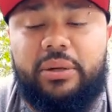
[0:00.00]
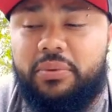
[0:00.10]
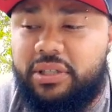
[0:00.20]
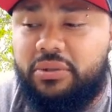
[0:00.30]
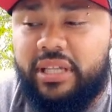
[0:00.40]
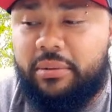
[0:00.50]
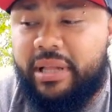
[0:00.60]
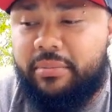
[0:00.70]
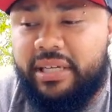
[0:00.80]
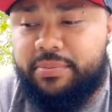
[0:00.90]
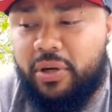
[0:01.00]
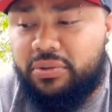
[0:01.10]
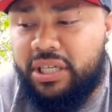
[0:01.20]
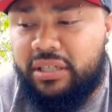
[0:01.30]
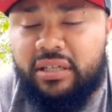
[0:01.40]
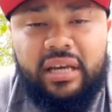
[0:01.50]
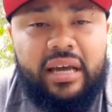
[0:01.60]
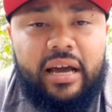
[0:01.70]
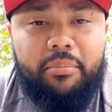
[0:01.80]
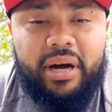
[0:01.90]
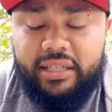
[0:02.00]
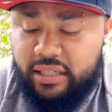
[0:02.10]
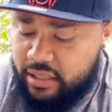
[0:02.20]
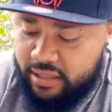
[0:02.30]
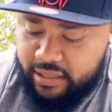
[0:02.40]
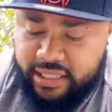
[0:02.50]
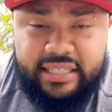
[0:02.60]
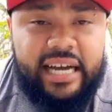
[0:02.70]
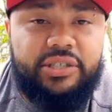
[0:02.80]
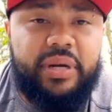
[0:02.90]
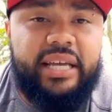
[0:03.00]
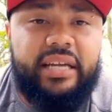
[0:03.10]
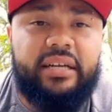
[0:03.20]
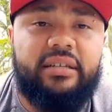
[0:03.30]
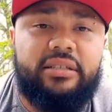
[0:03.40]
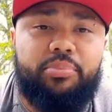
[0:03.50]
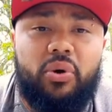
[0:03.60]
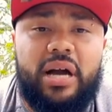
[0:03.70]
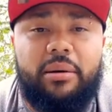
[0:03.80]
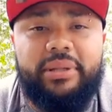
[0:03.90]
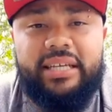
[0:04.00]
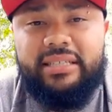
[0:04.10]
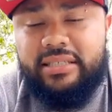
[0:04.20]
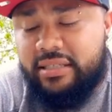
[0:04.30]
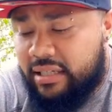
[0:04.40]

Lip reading: I really do like plant-based protein, but these guys right here, the Pro Complex,